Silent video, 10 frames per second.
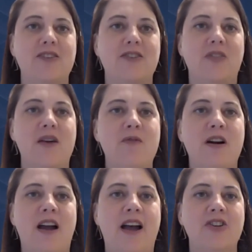So they
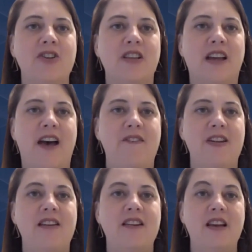were actually
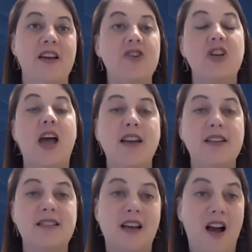having
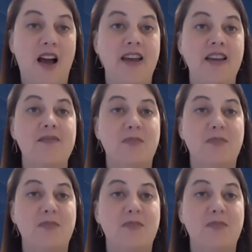checks signed,